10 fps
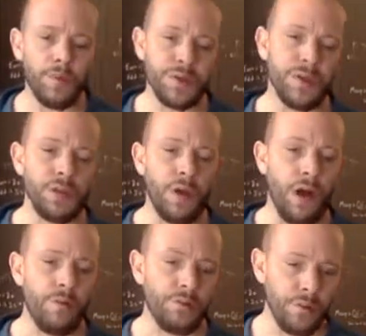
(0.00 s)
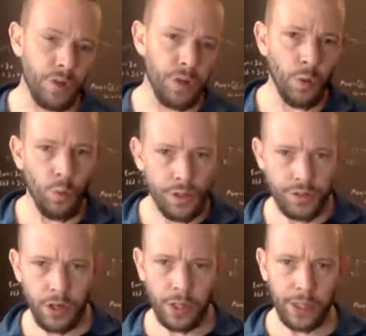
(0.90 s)
Is that you have one
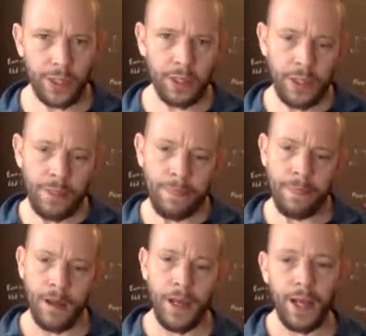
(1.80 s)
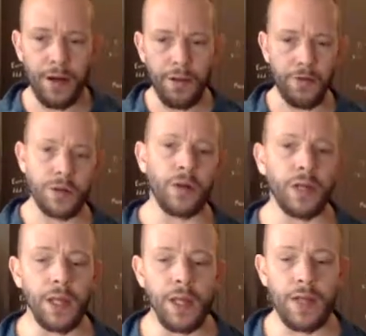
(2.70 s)
target and another
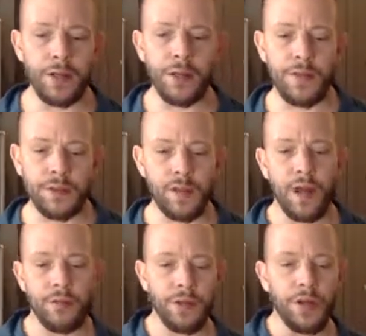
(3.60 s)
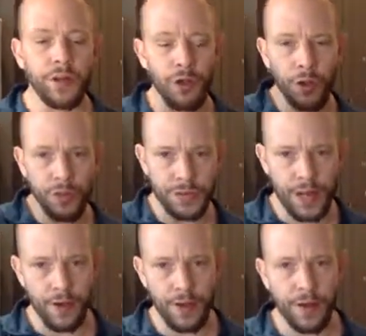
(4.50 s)
target, and that's kind of an enclosed
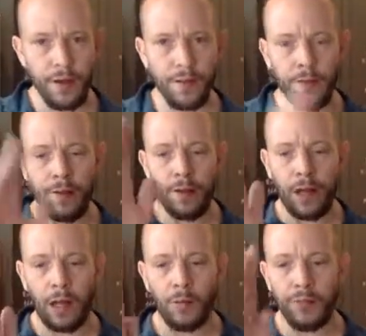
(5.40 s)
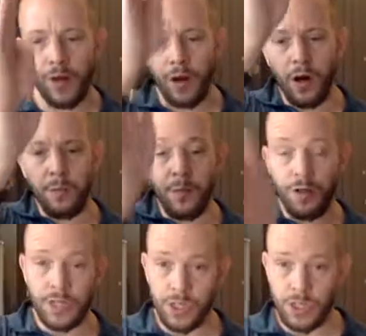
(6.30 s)
area. They are
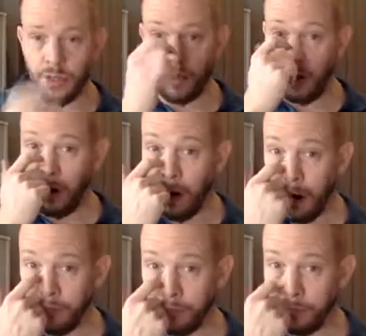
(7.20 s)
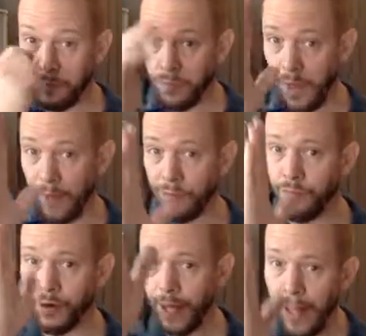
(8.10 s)
partitioned off at the
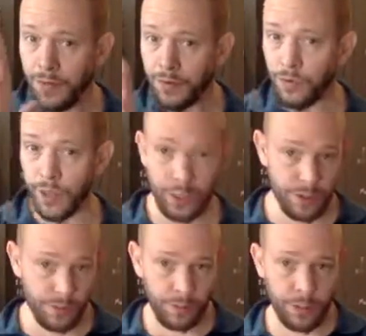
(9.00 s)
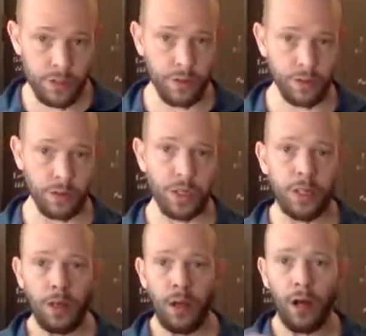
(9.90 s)
very end of the range from each other,
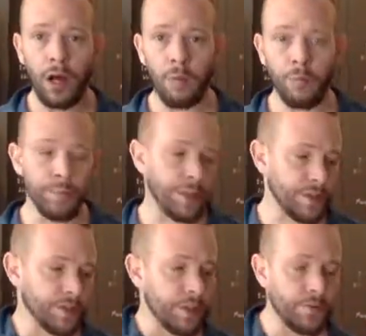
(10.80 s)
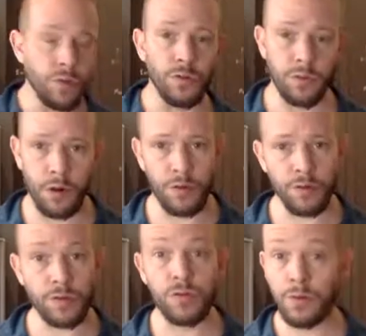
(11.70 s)
but basically you have two
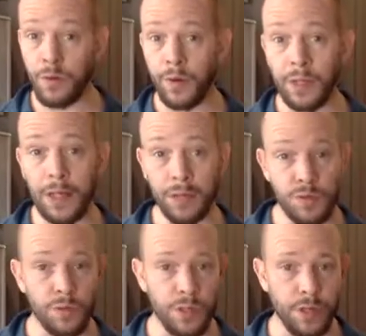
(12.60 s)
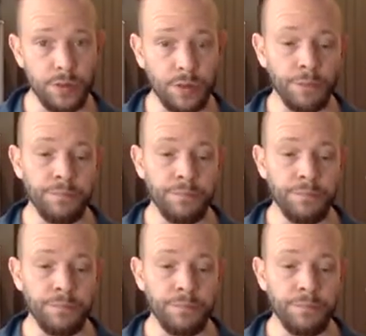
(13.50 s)
throwers throwing next to each other.